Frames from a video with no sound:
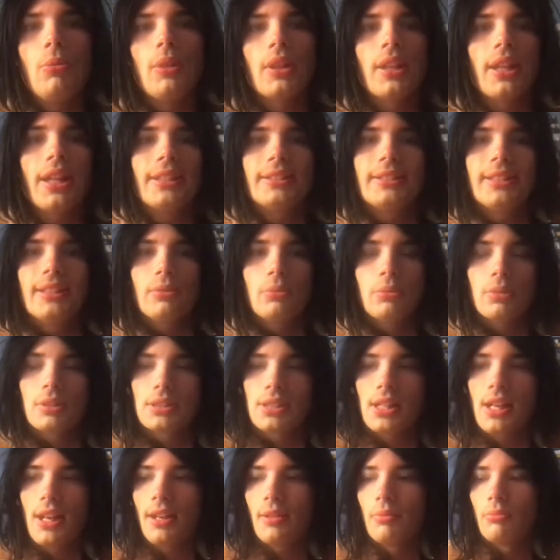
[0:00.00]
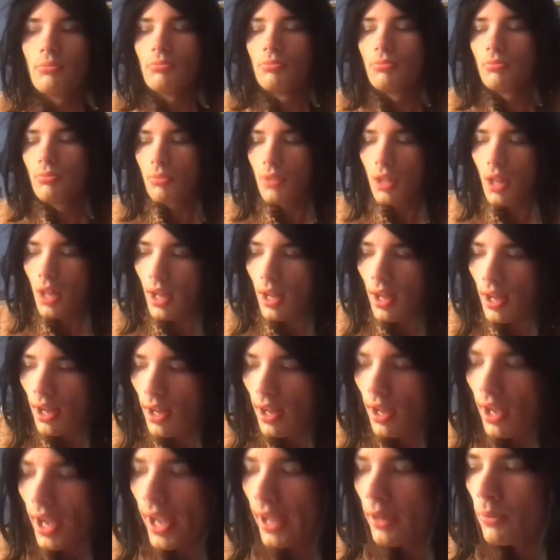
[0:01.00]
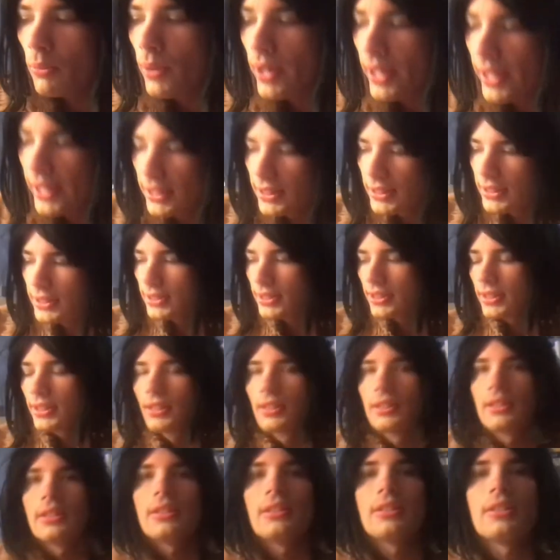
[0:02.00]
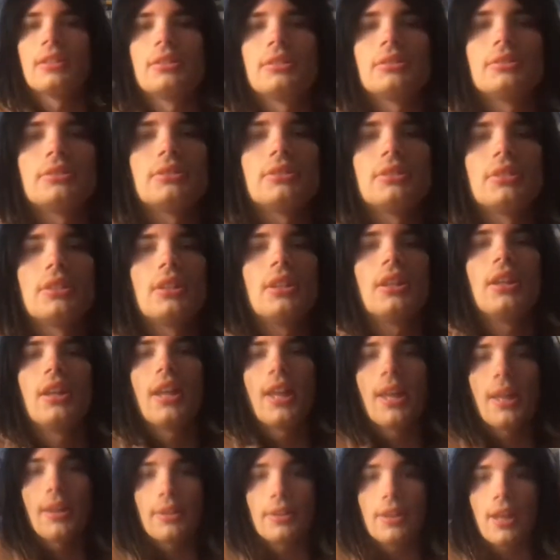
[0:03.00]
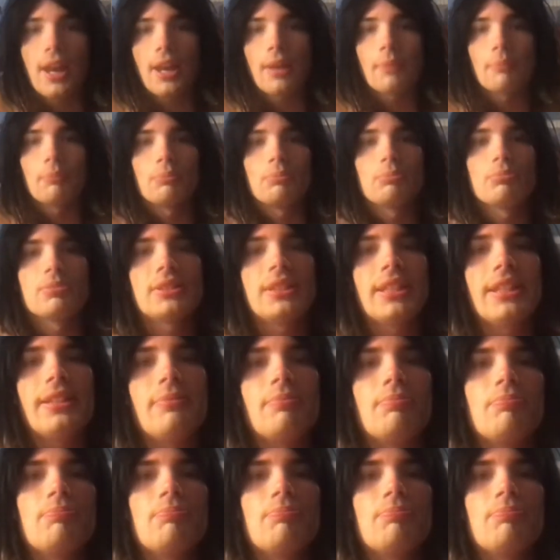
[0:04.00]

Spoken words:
I did was, I went and see,